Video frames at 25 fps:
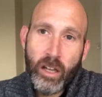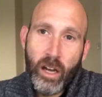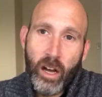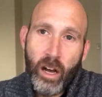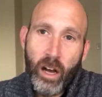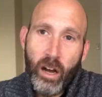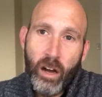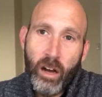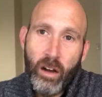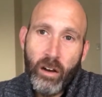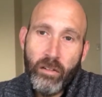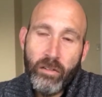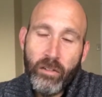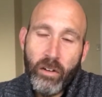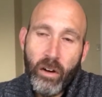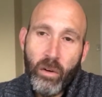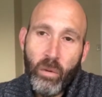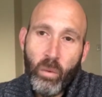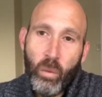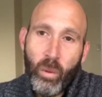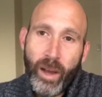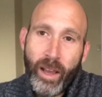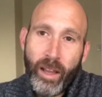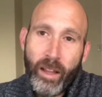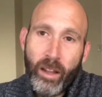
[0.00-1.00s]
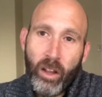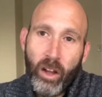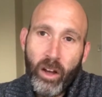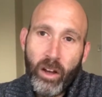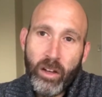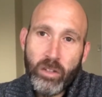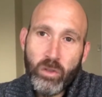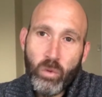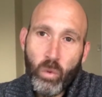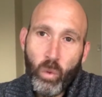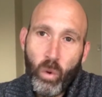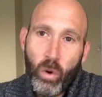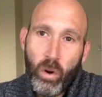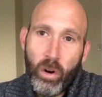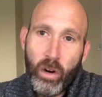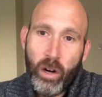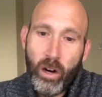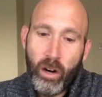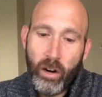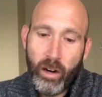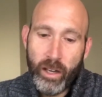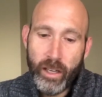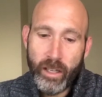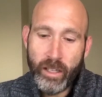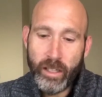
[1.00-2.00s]
of a weight loss
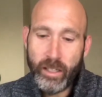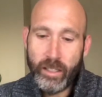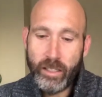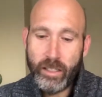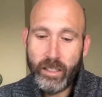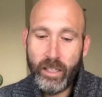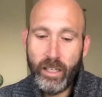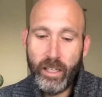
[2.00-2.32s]
warrior is